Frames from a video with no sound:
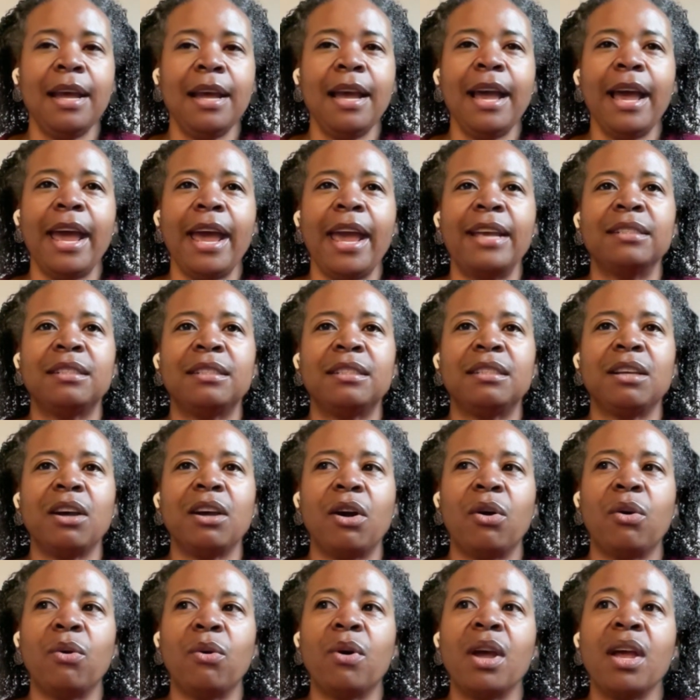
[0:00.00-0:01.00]
And
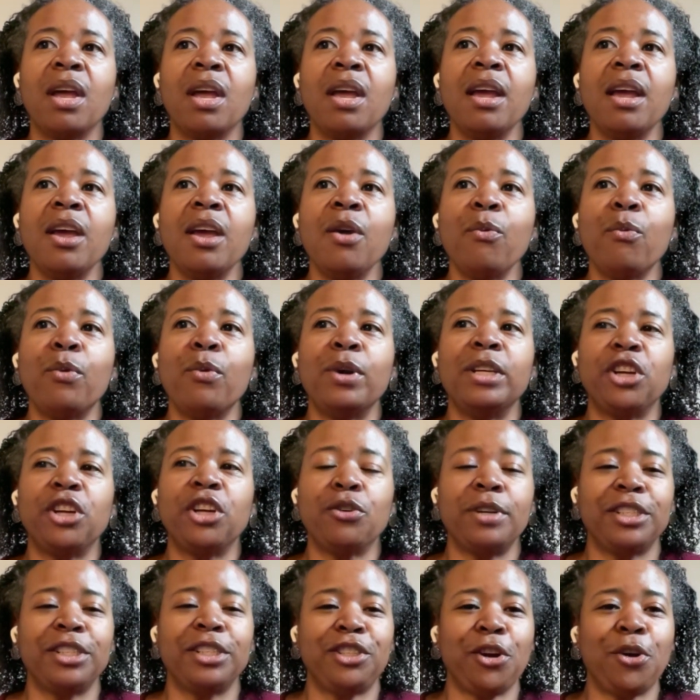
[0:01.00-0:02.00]
so when
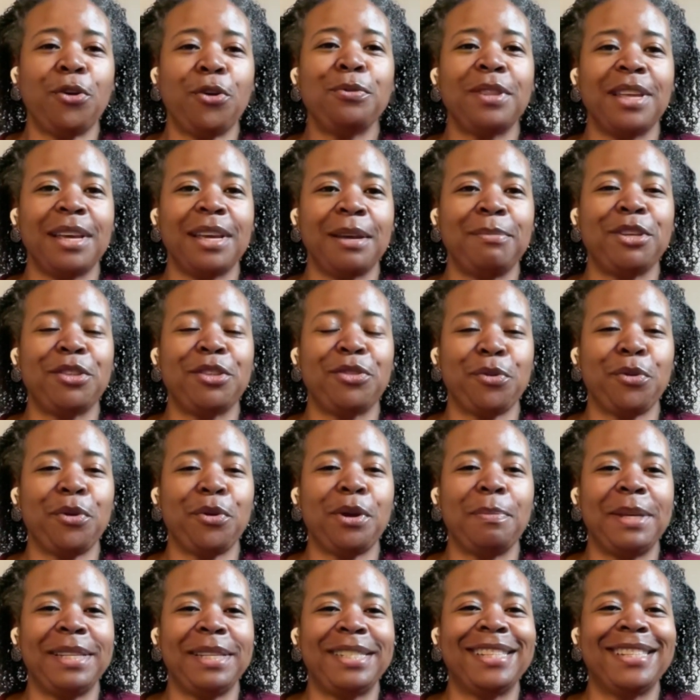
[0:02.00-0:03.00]
Jonah told them to throw
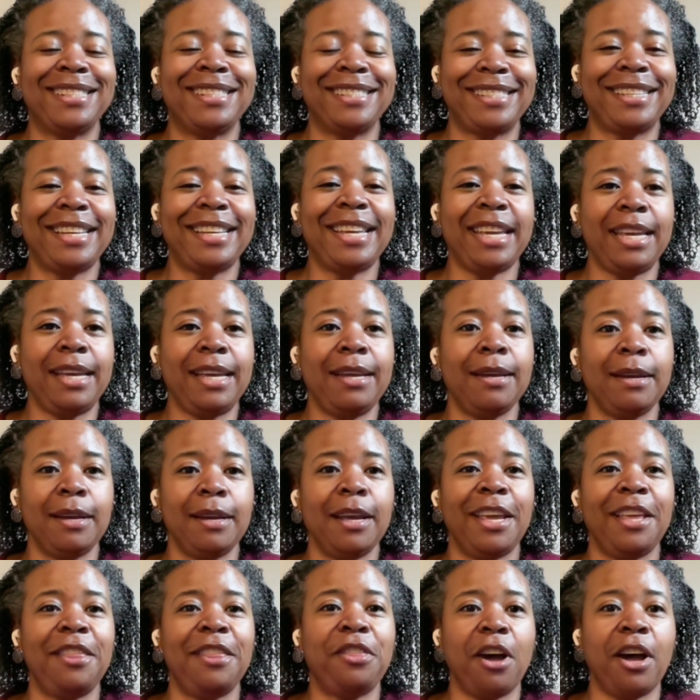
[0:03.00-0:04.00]
him into the sea,
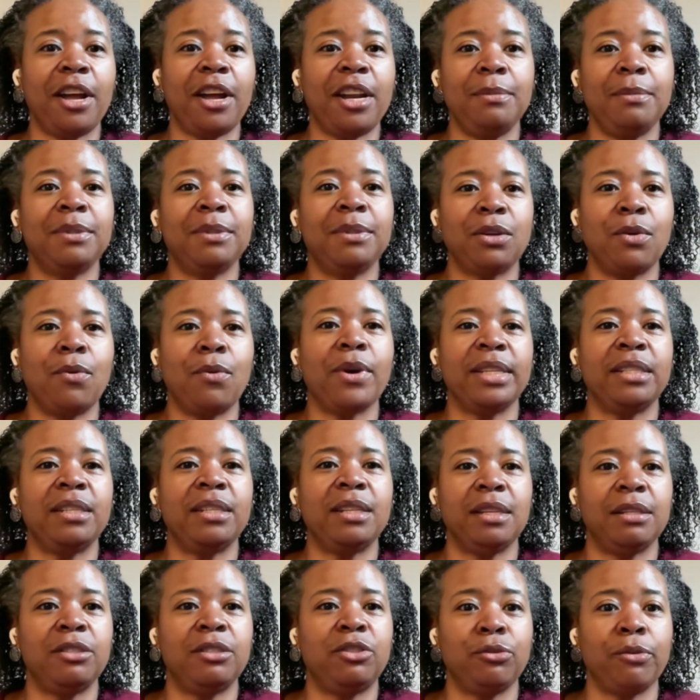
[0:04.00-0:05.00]
he thought he was going
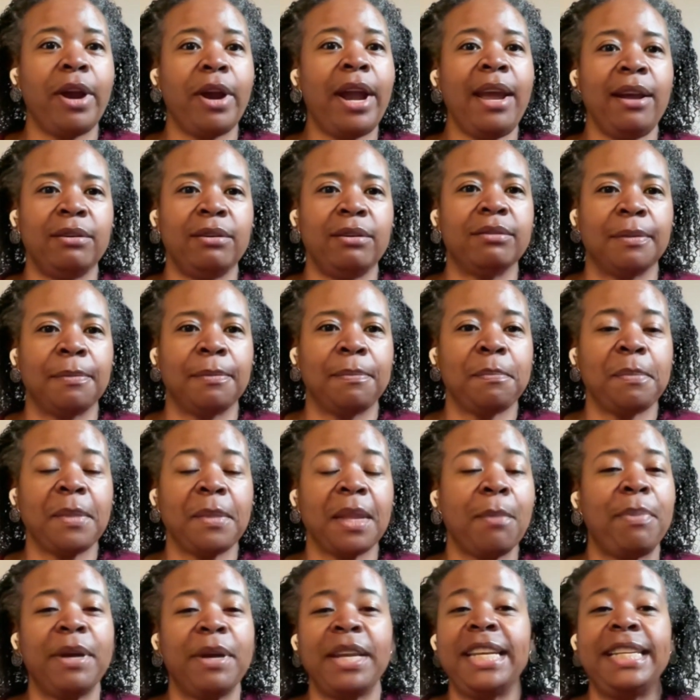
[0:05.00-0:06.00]
to drown,
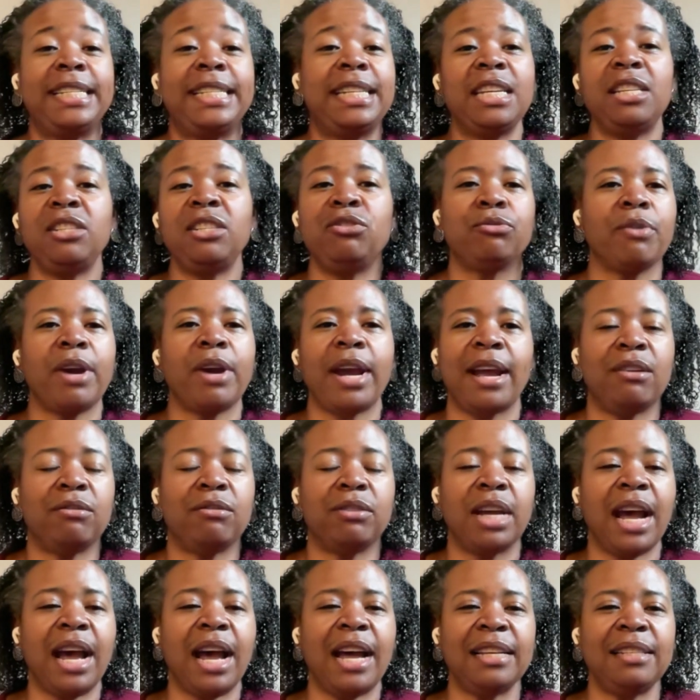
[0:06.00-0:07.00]
but he didn't drown.
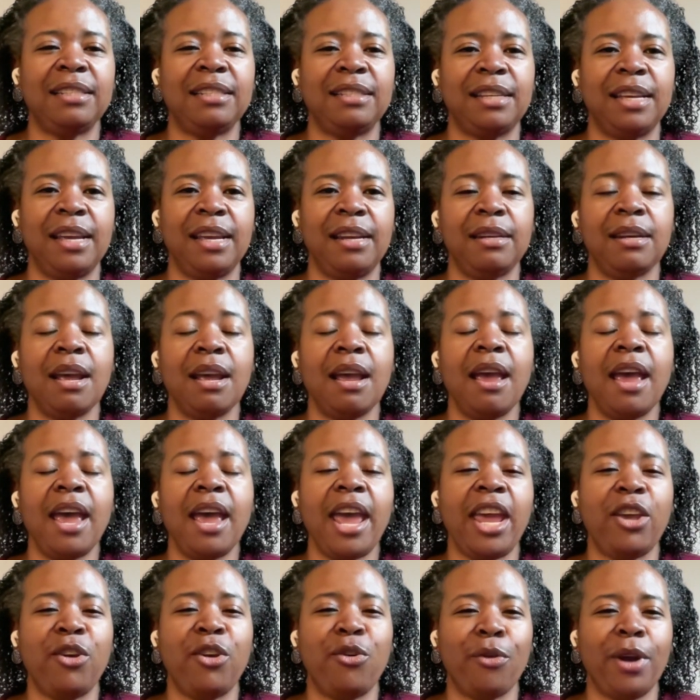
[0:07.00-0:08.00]
God sent
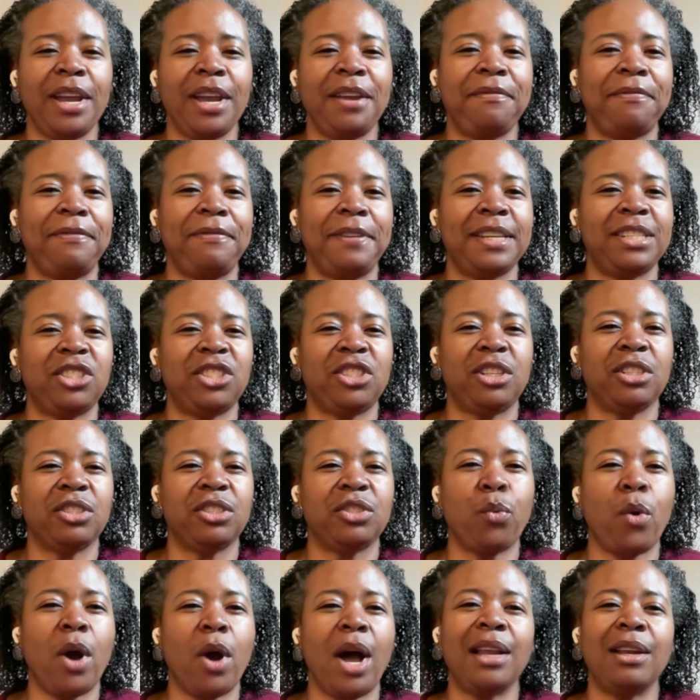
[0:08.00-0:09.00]
a great fish to
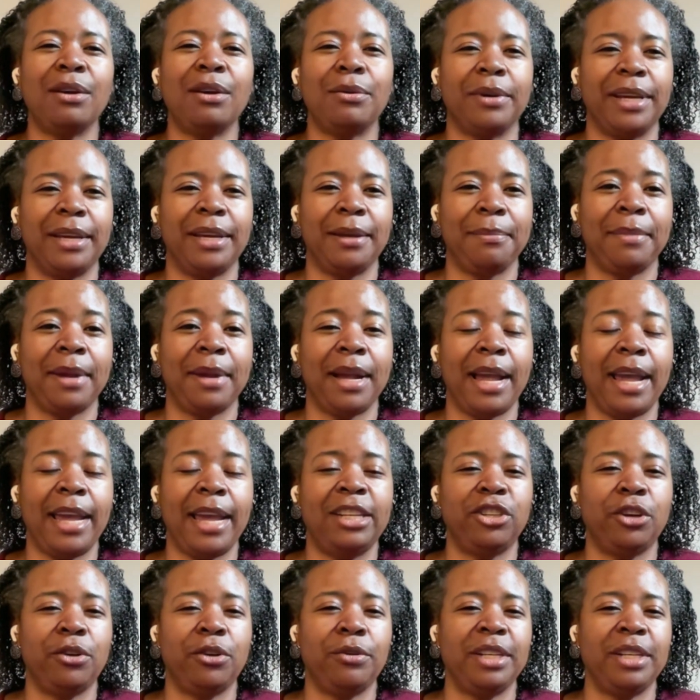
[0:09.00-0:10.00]
swallow him, and
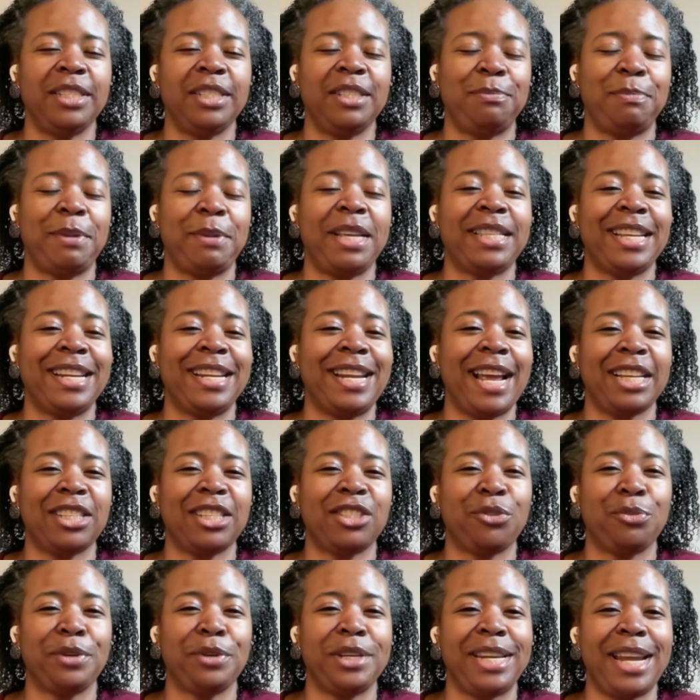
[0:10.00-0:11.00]
Jonah spent the
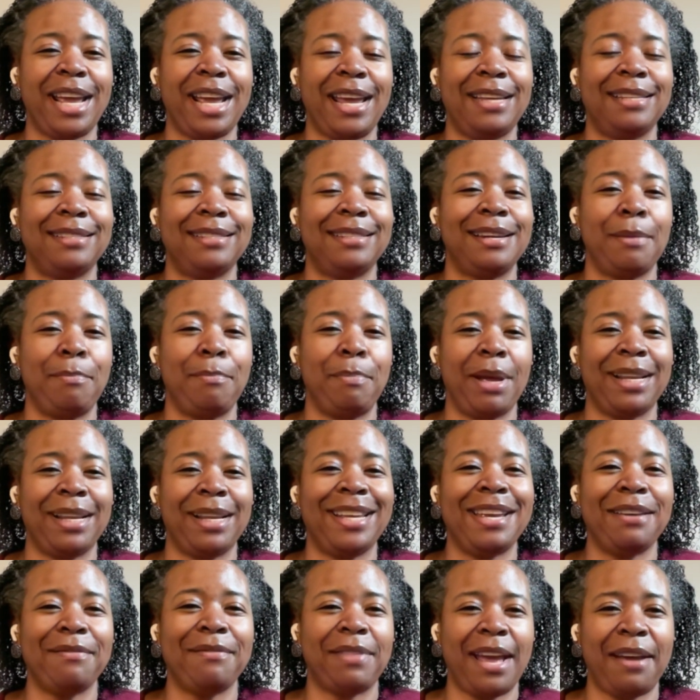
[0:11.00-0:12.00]
next 3 days in the
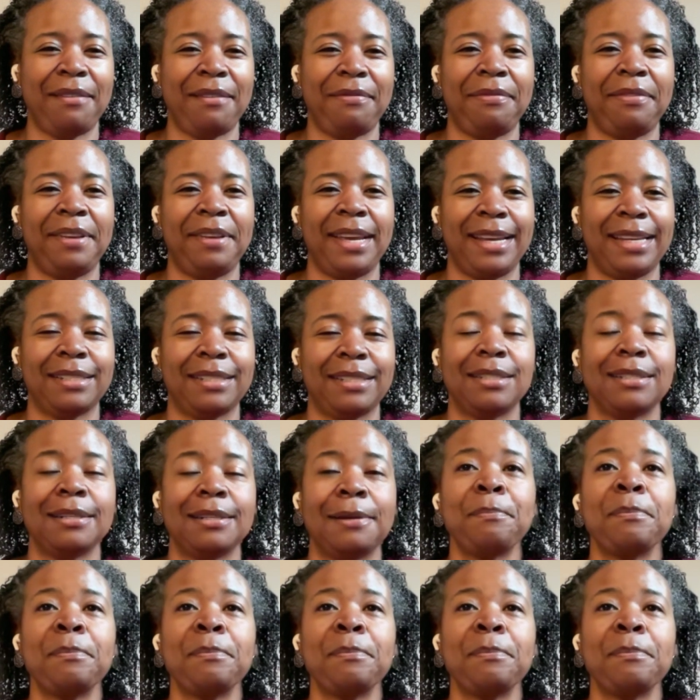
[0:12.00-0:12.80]
belly of that fish.